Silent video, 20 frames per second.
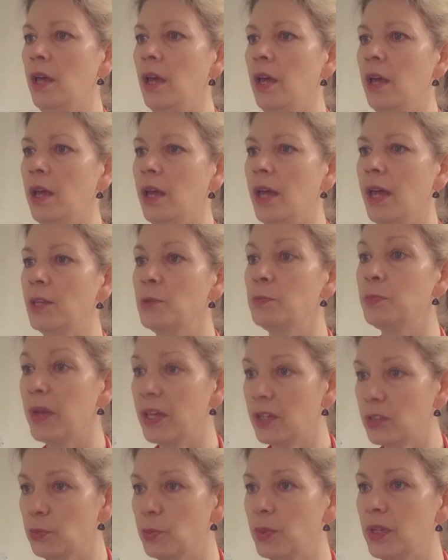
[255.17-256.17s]
as
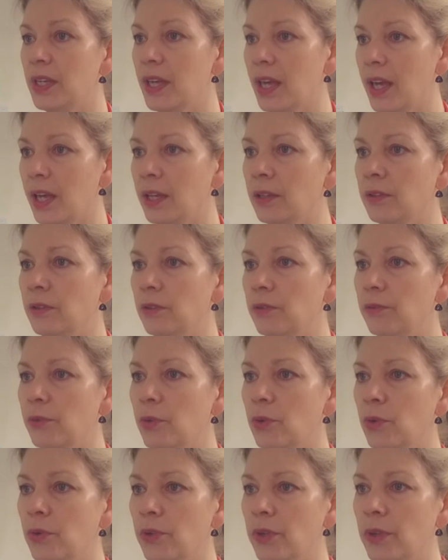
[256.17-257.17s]
best we can
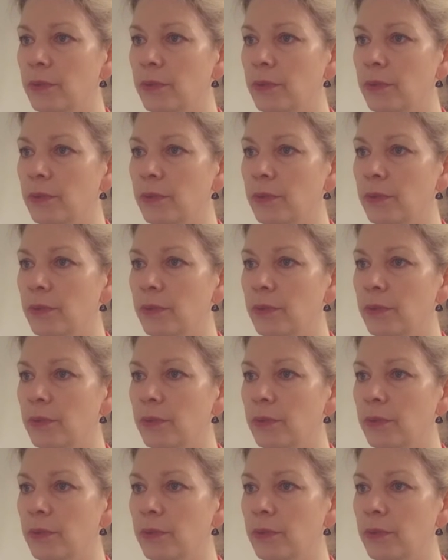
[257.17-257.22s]
for